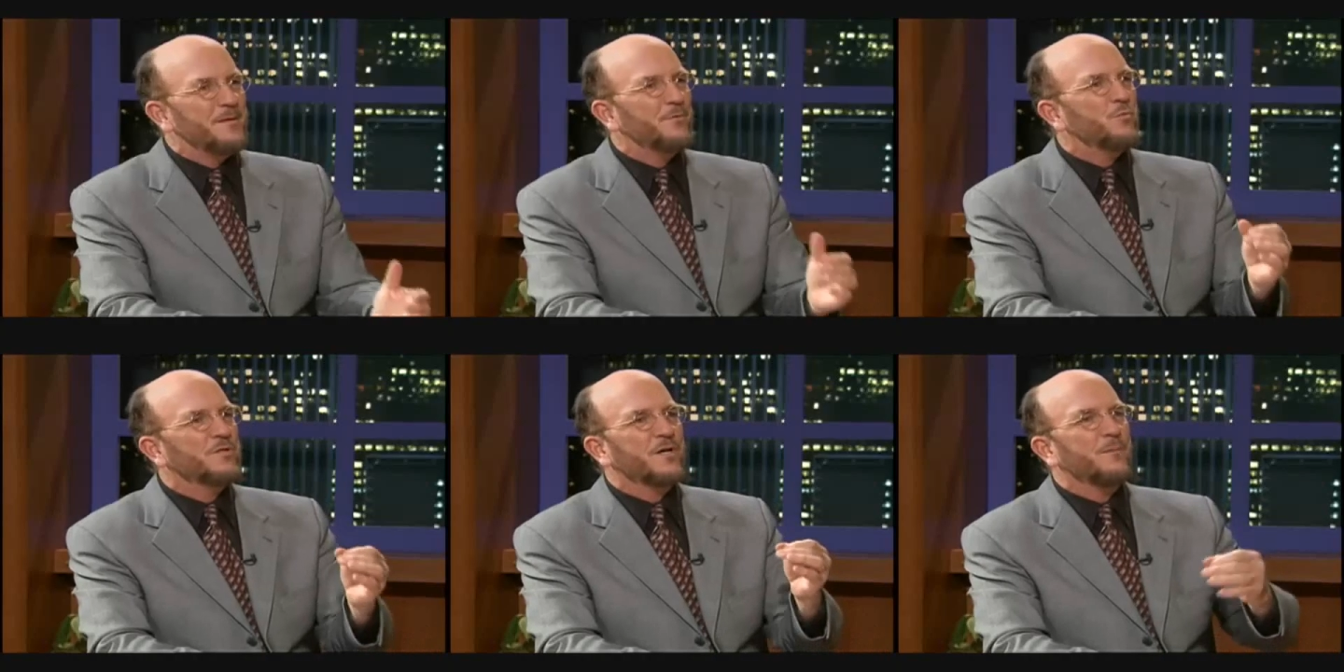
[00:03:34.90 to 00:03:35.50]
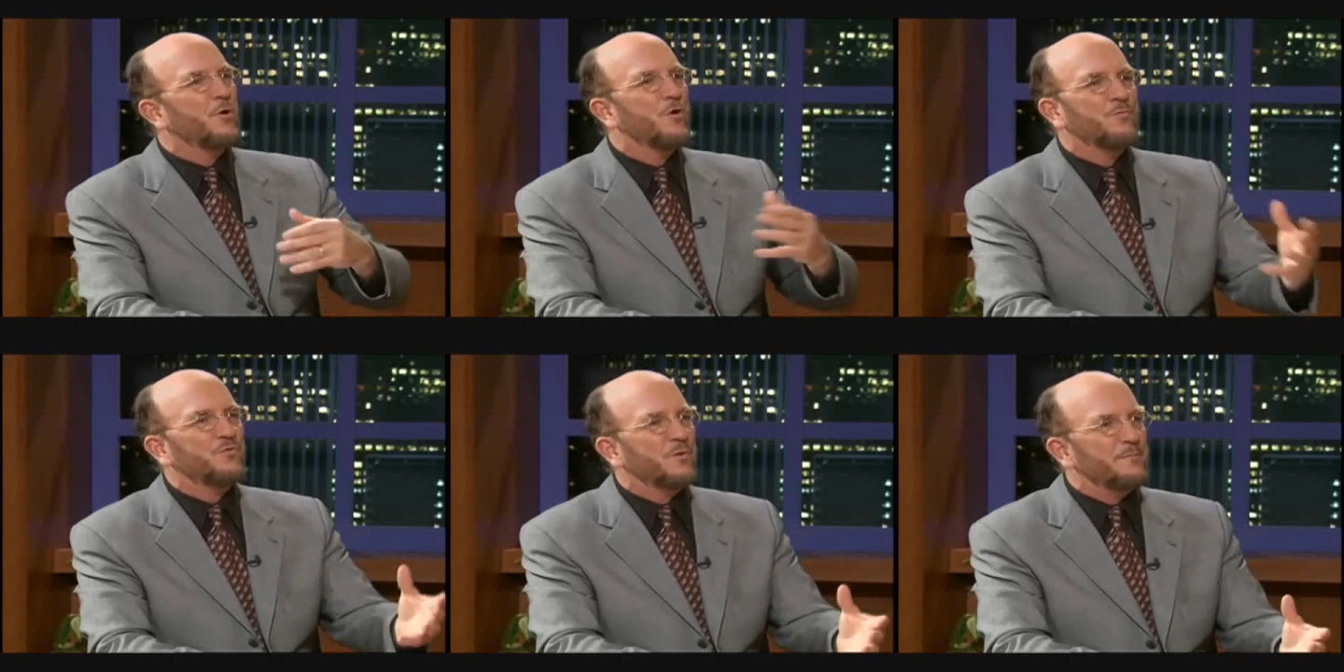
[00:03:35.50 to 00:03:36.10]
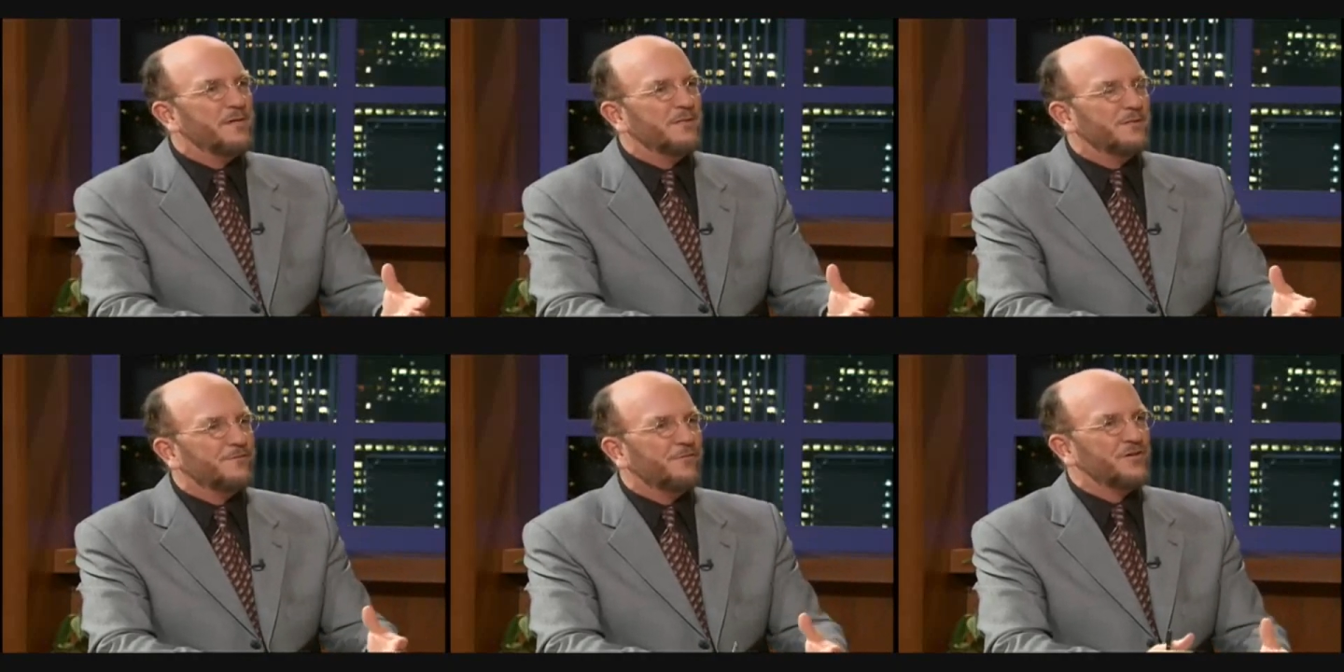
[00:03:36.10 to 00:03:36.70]
People would come home to a
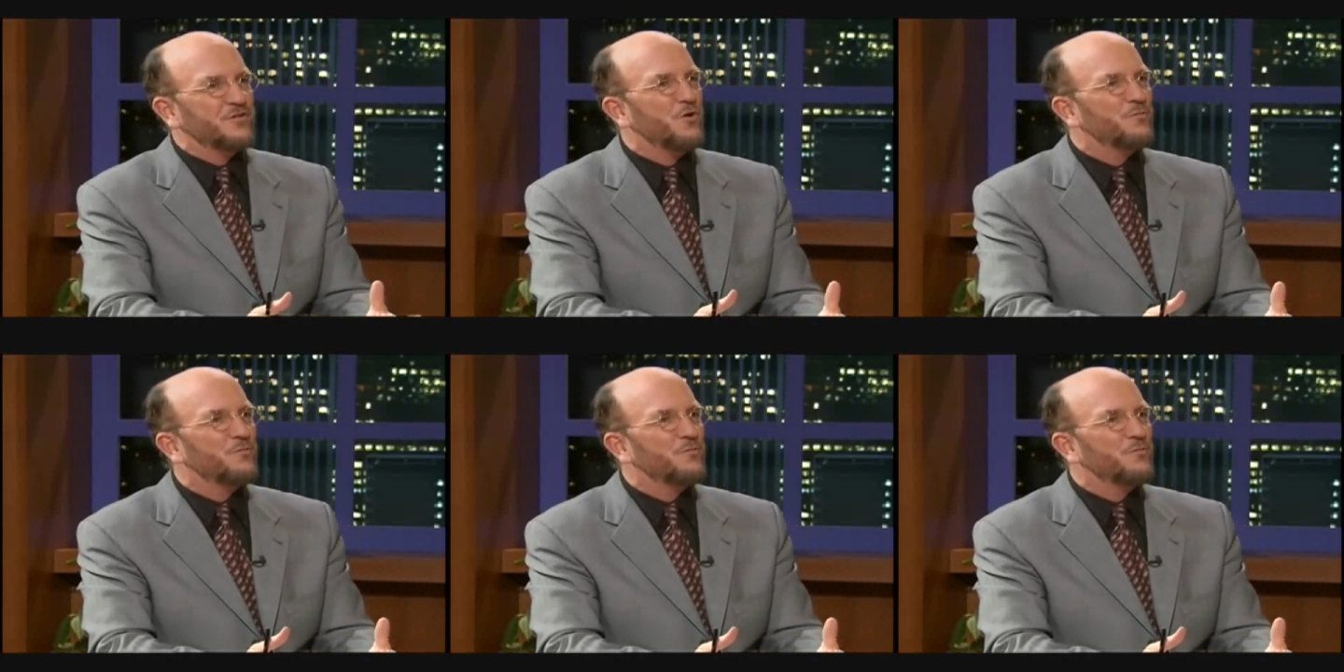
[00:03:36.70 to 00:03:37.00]
meal of fresh